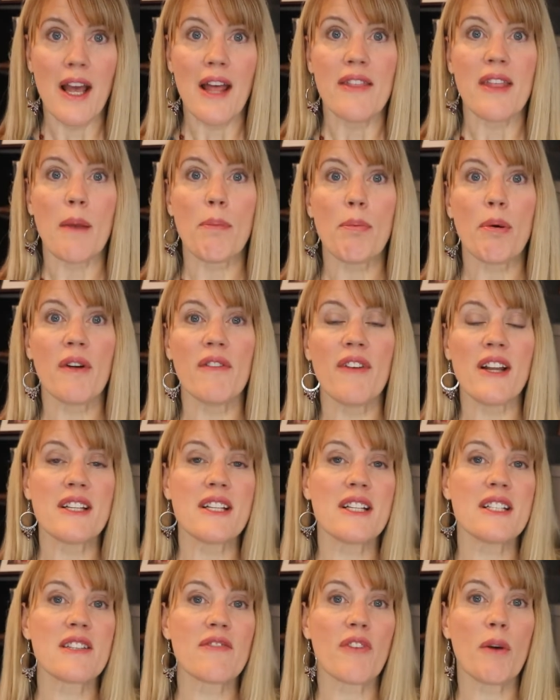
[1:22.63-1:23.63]
They prevent
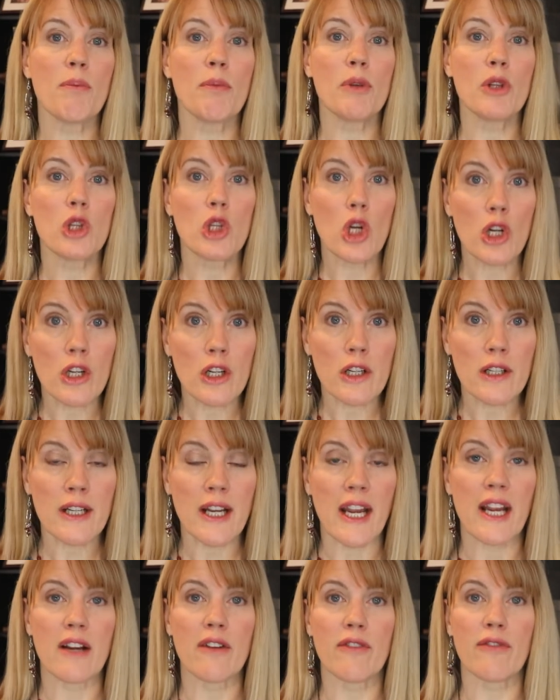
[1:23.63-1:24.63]
us from
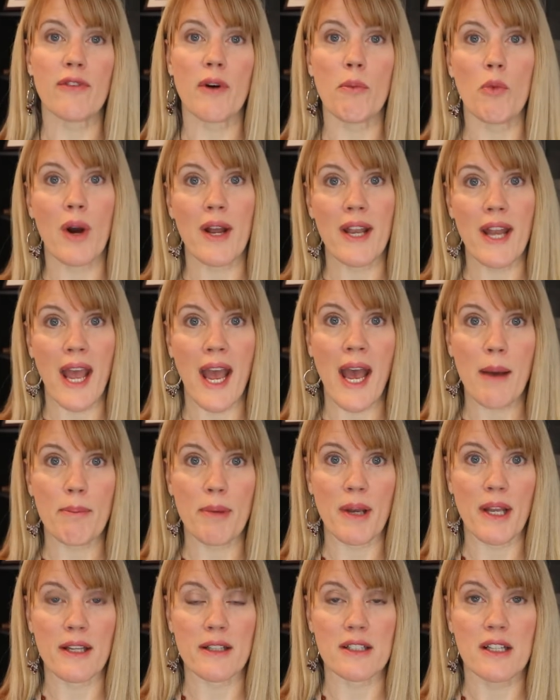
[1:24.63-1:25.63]
learning from what
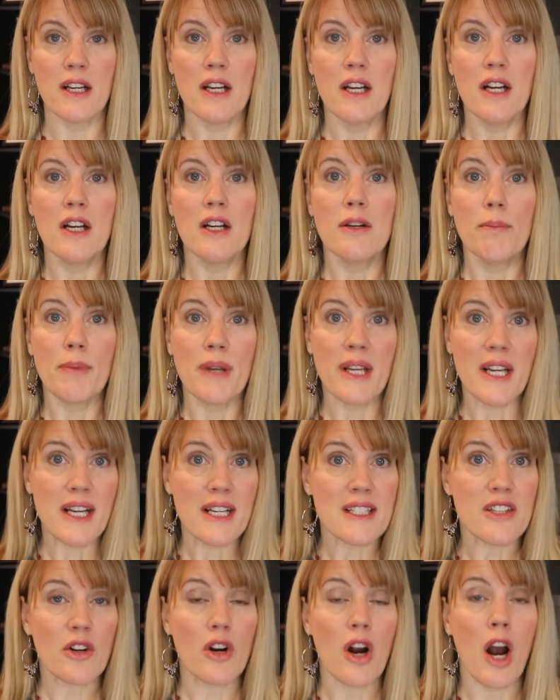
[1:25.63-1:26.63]
happened,
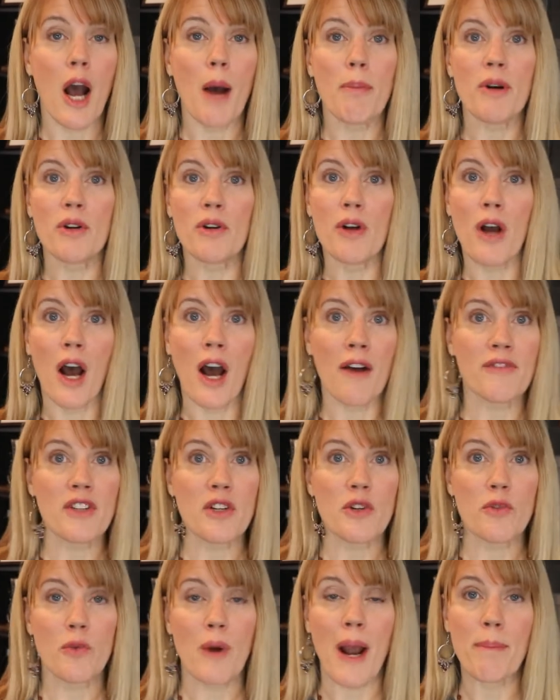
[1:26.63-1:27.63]
because they're
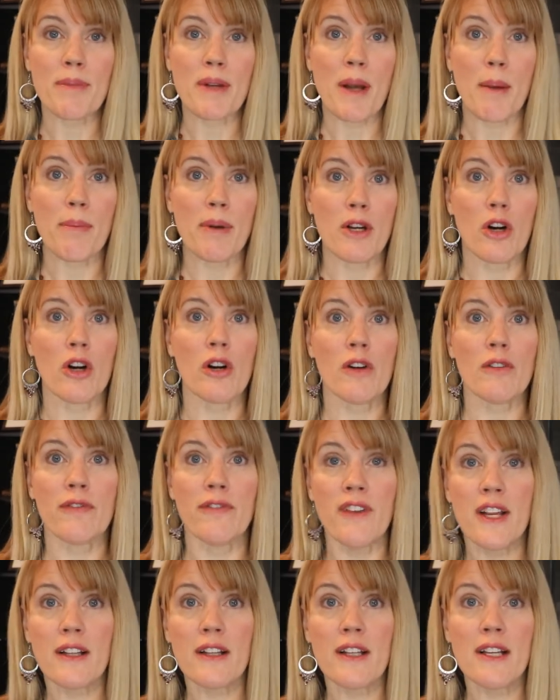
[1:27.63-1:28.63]
often wrapped up in hurt
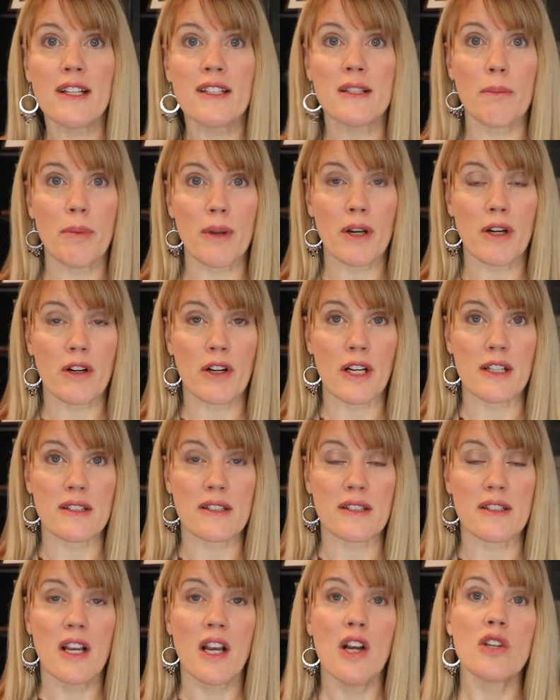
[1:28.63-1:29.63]
feelings and
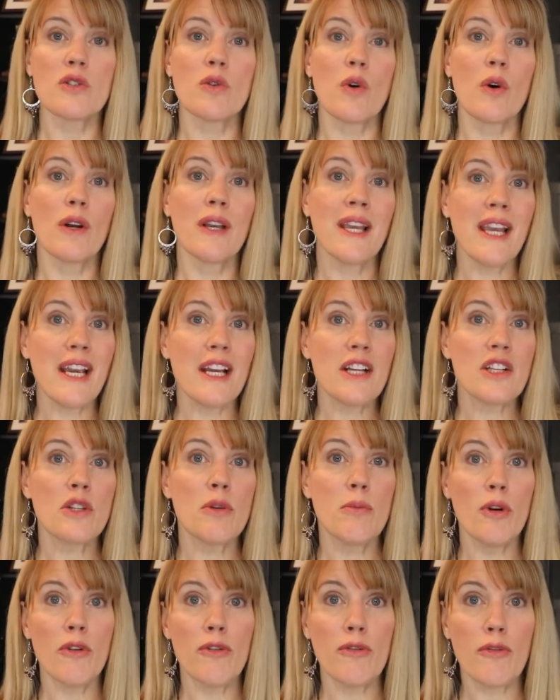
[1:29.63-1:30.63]
bitterness. So a key to
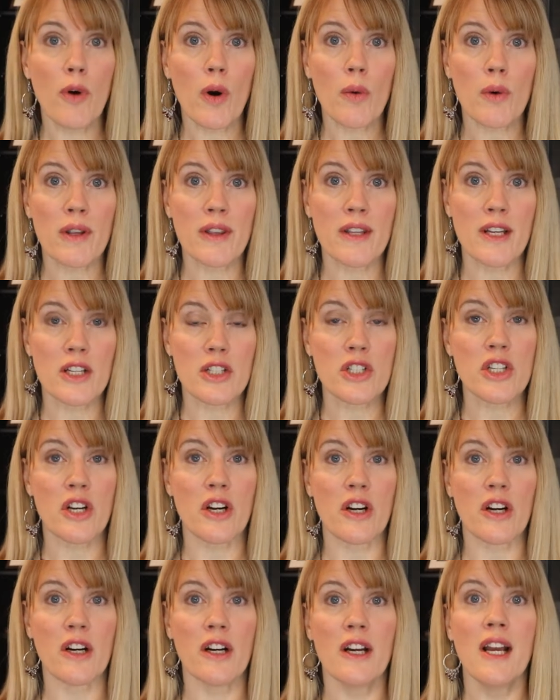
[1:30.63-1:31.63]
move forward this
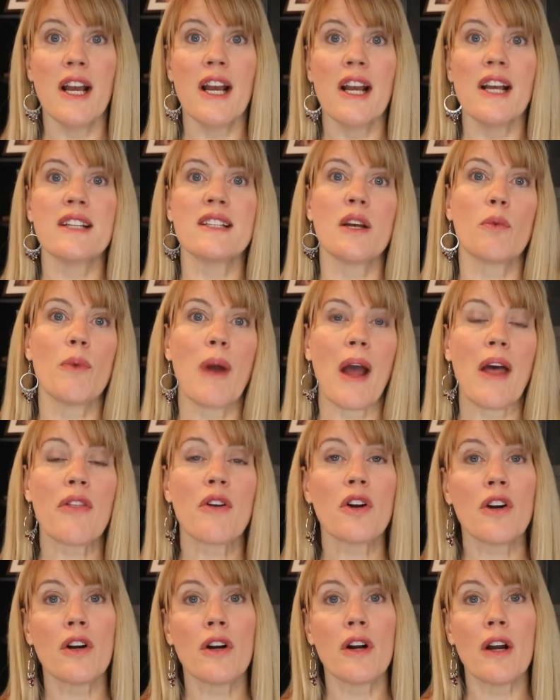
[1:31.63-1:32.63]
year is that
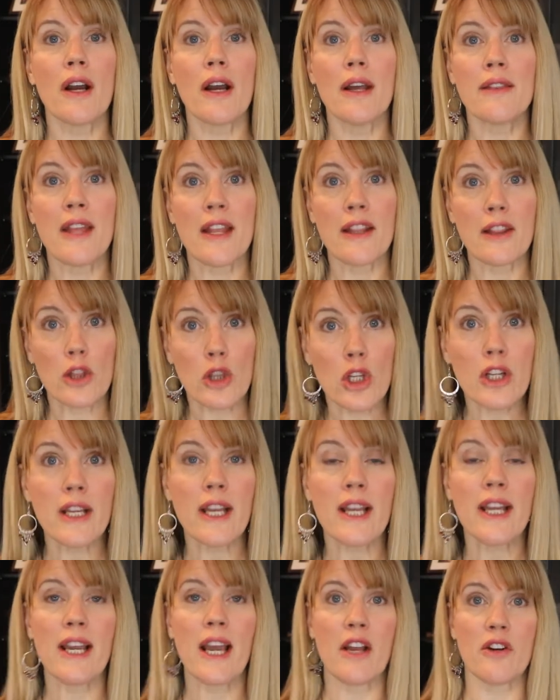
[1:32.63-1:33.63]
rather than
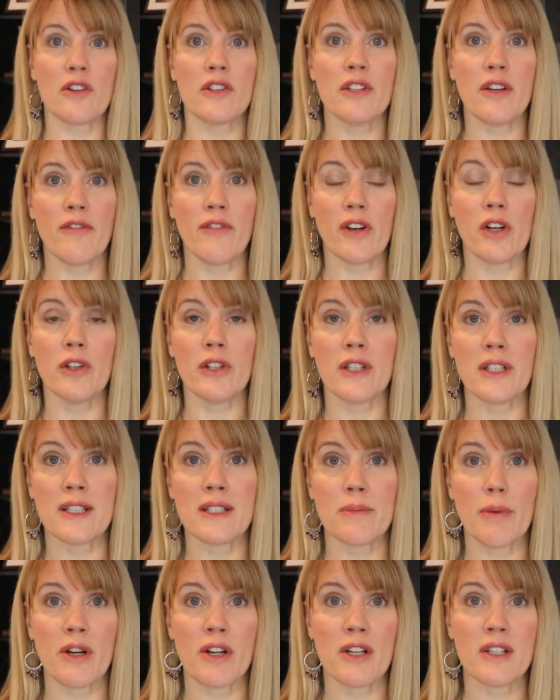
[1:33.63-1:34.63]
looking at your difficult
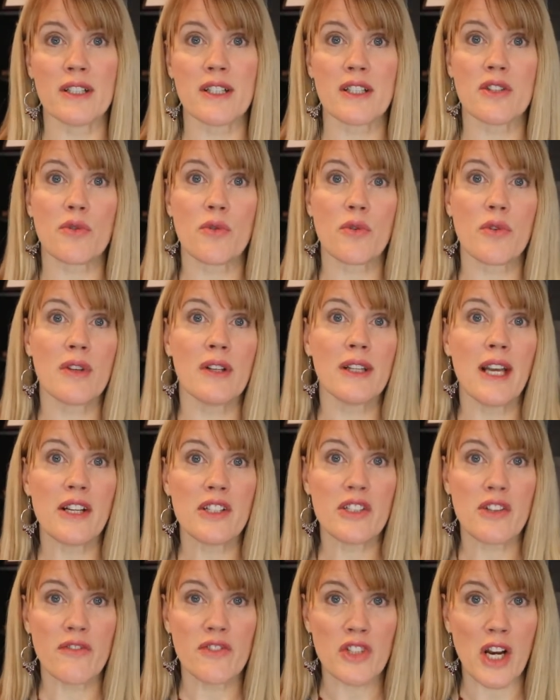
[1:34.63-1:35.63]
experiences through the
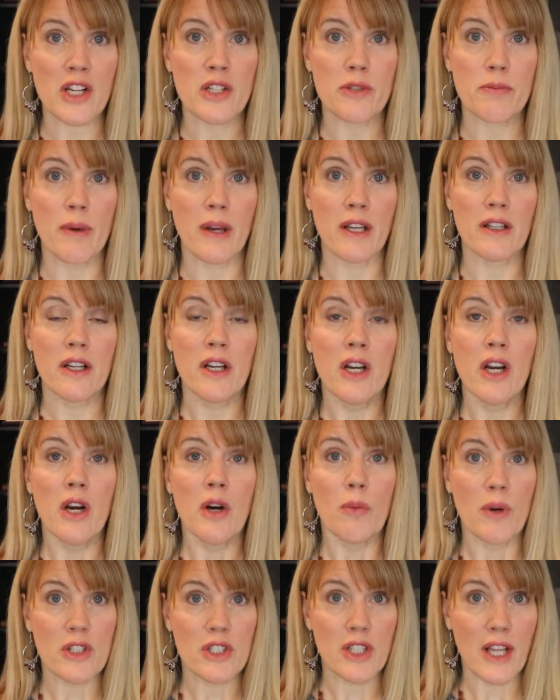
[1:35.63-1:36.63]
lens of judgment,
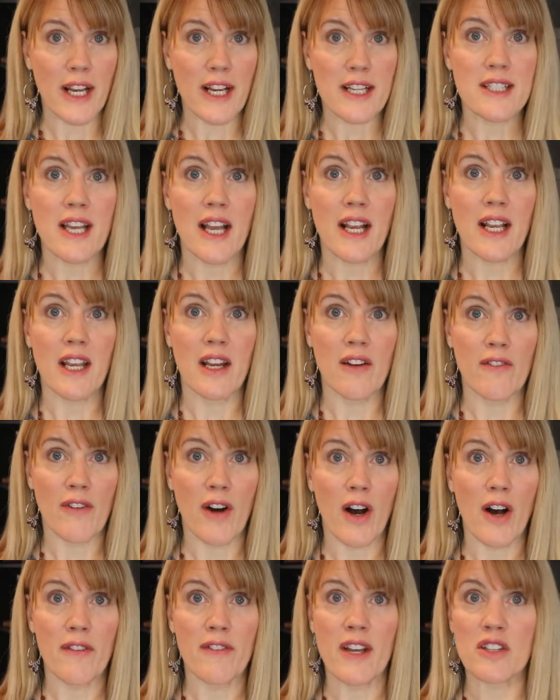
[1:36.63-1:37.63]
which, like I said, can
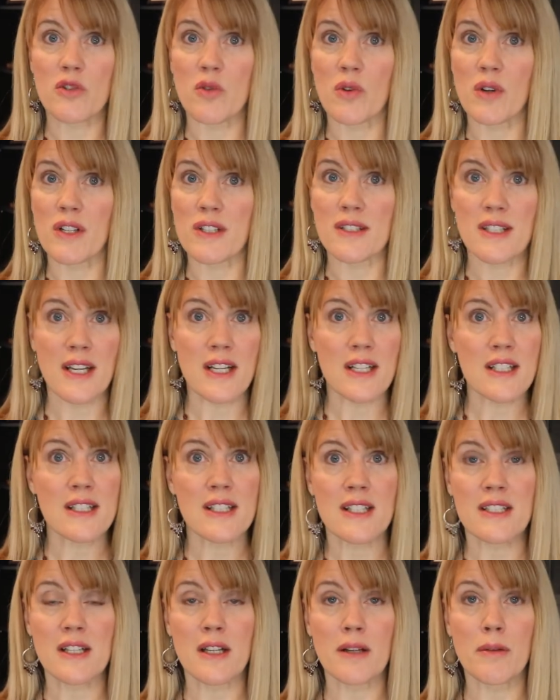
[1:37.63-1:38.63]
involve that sort of
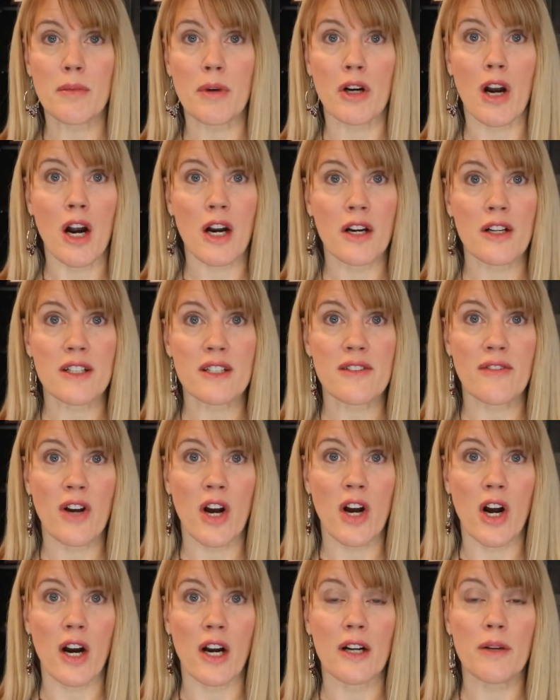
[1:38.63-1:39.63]
cynicism or hardness of
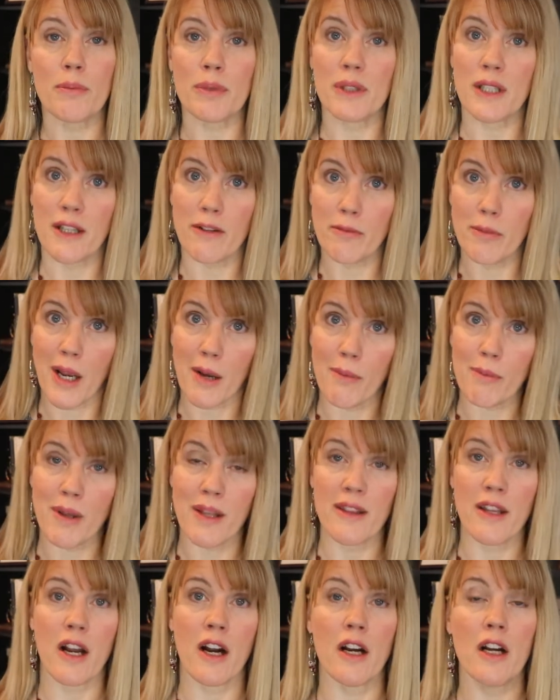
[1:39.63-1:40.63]
heart, believe me, I've
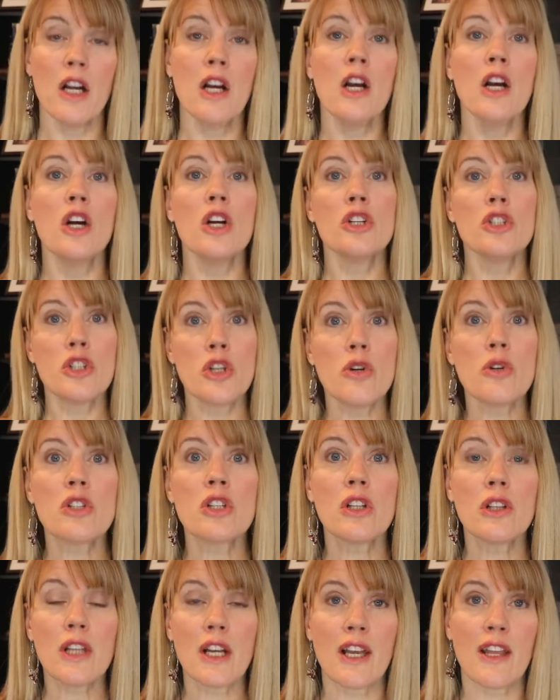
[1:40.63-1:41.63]
been there, choose
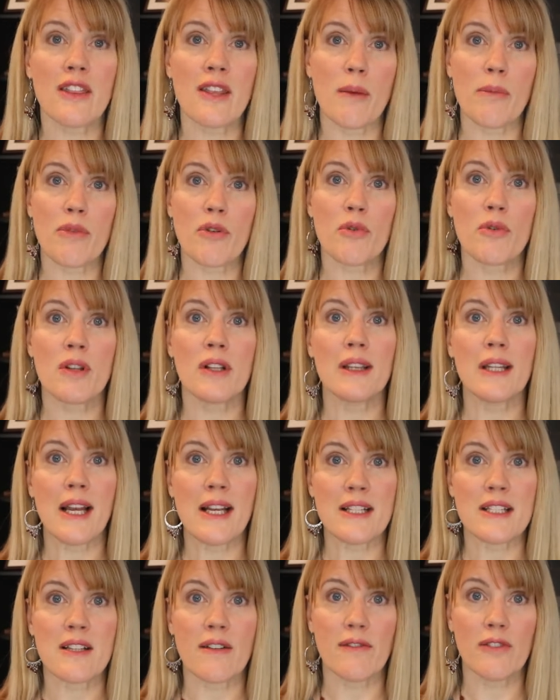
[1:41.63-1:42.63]
to look at them through the
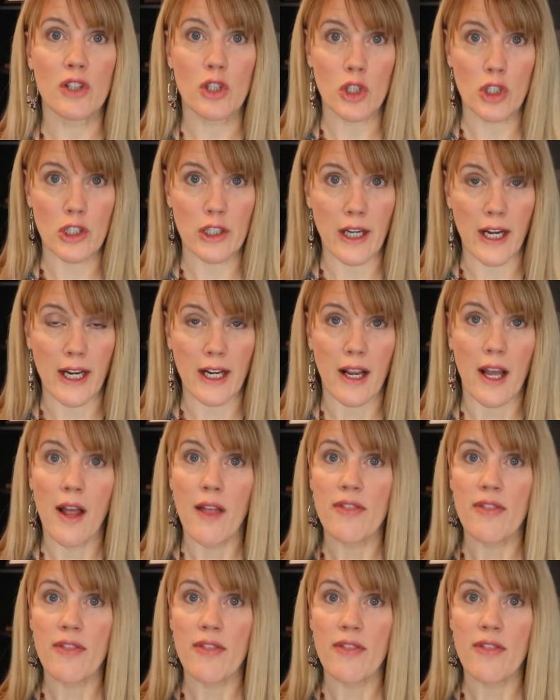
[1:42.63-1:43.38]
lens of learning.